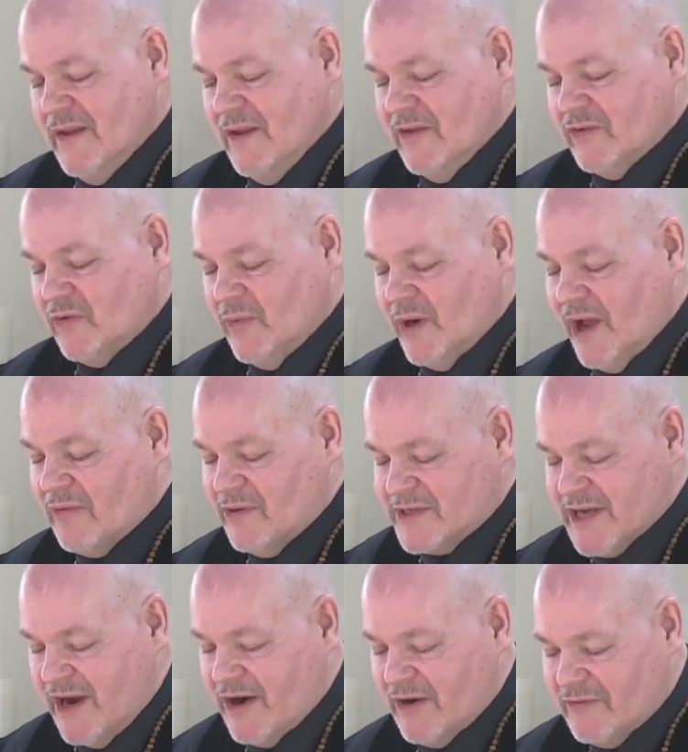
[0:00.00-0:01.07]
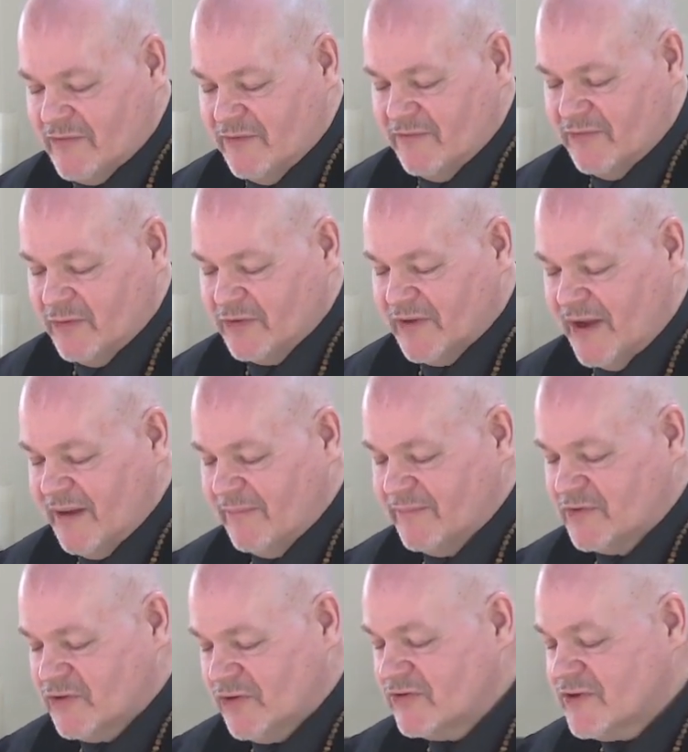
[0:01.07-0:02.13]
So when I retired from
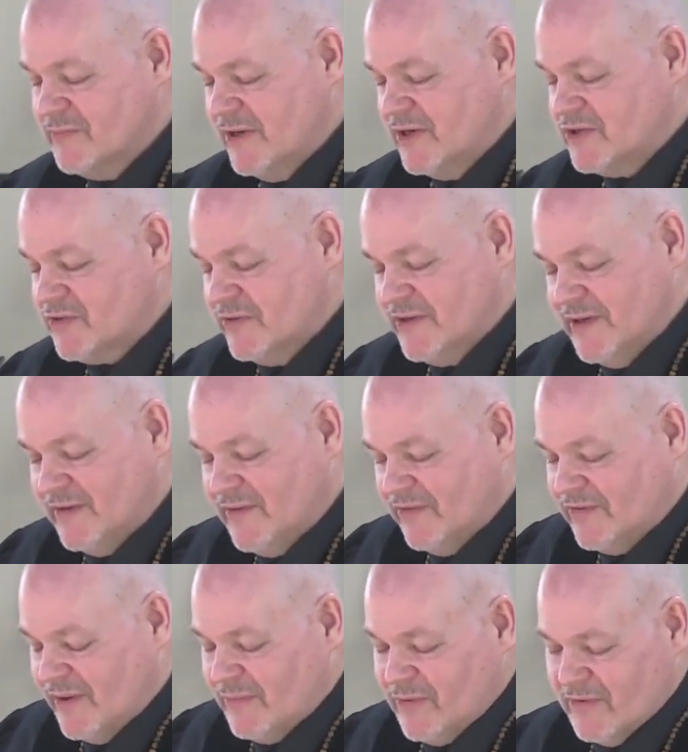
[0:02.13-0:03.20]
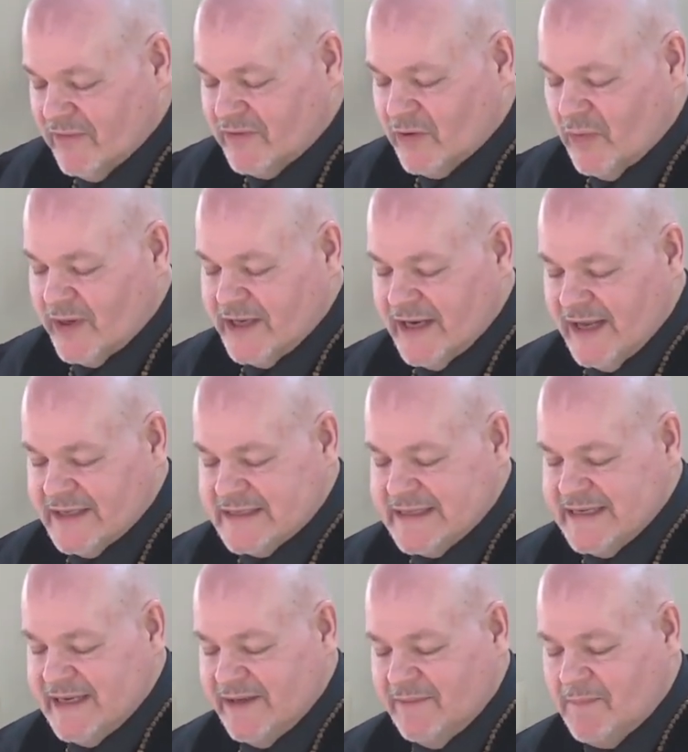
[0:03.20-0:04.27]
full-time church ministry in December of
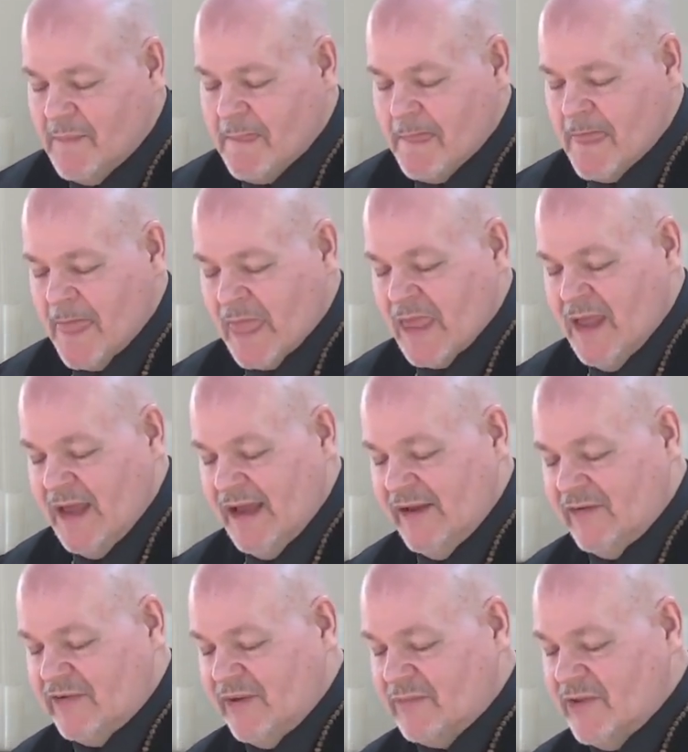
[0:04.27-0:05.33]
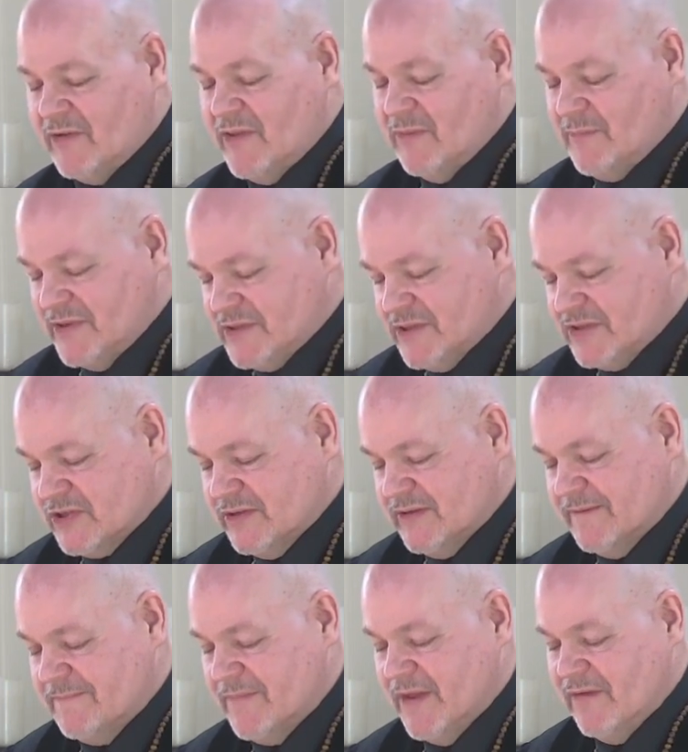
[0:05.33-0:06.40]
2019, I accepted the
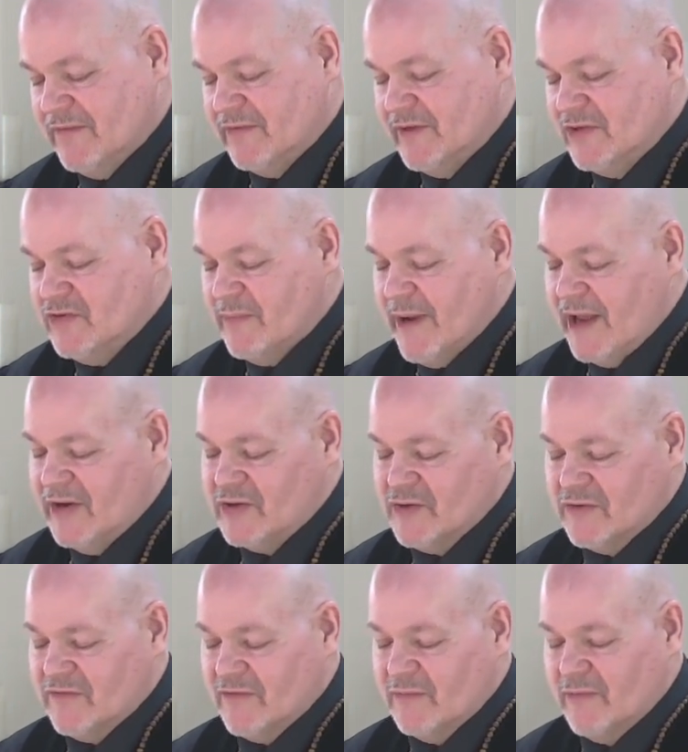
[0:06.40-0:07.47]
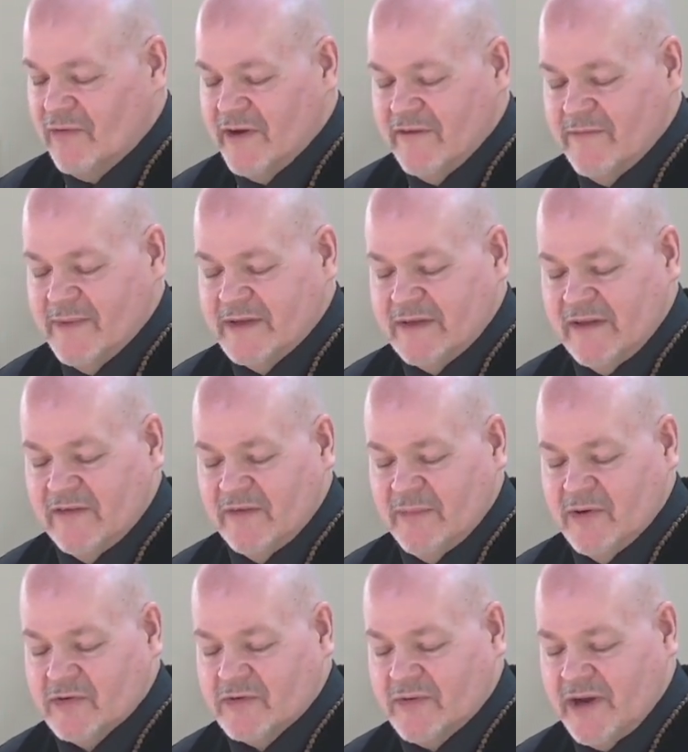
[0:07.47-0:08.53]
position of senior manager for bereavement and
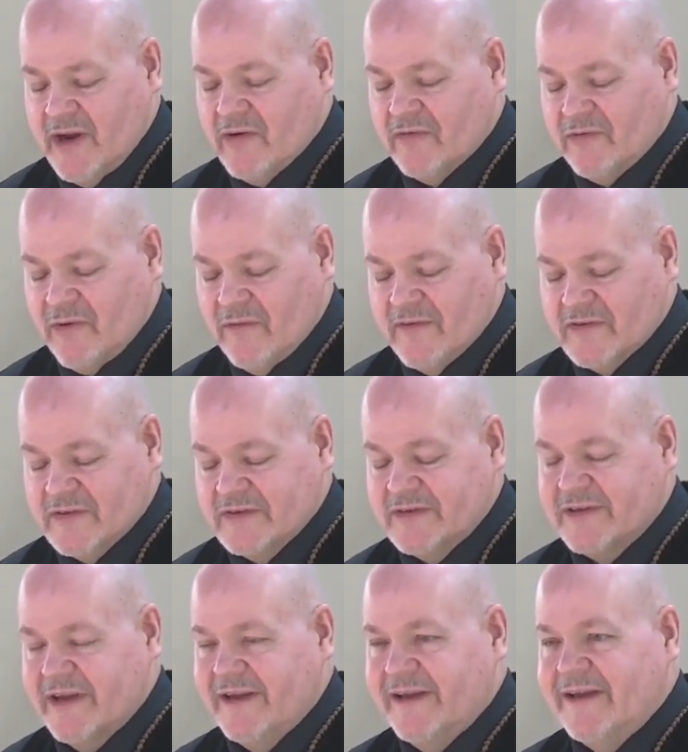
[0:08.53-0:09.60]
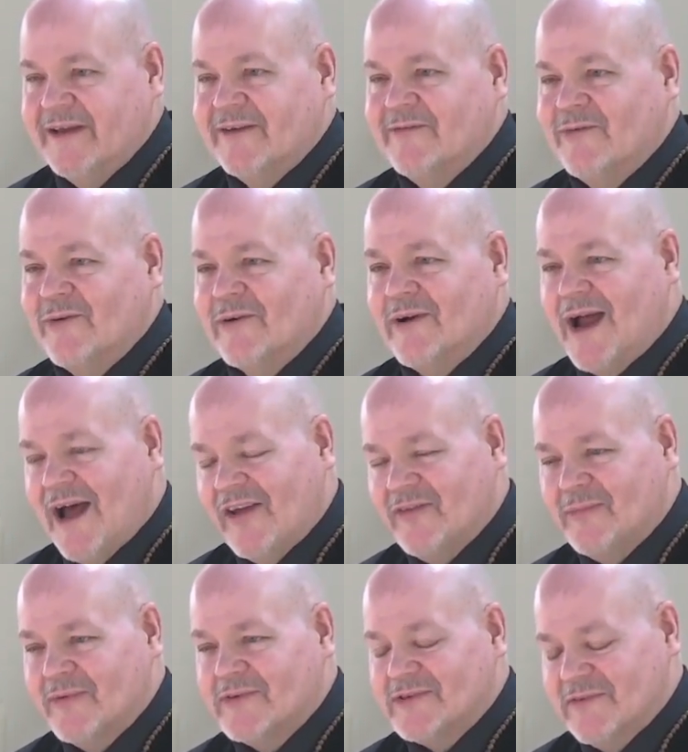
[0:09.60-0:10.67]
spiritual care services for
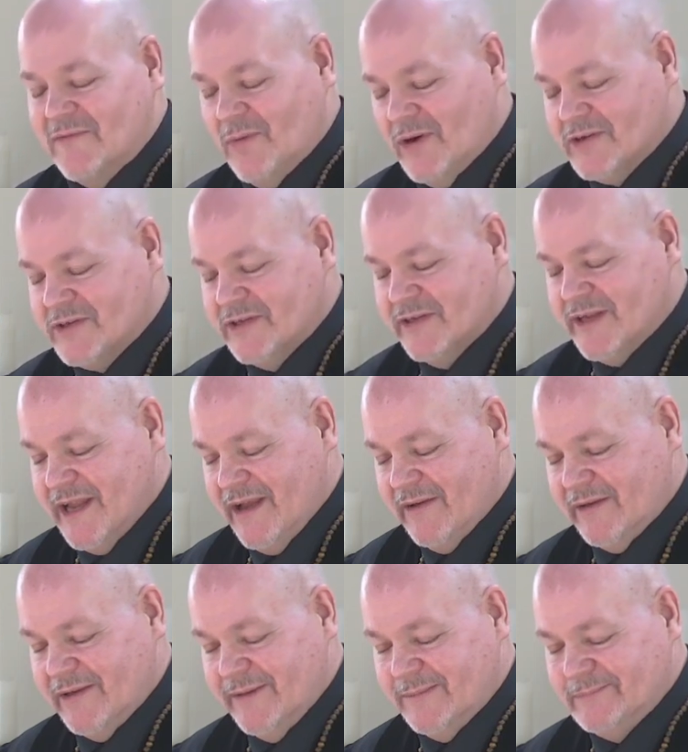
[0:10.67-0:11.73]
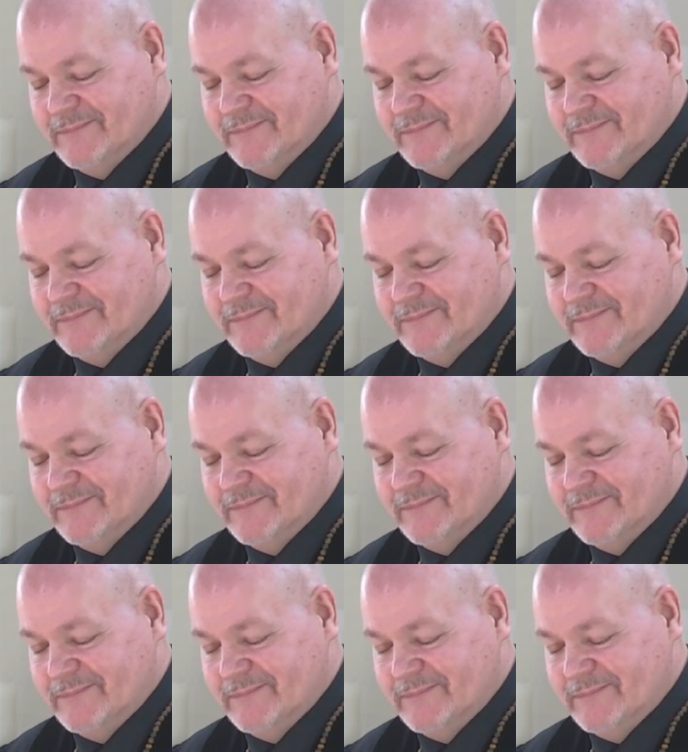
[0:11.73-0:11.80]
Hospice of Washington County.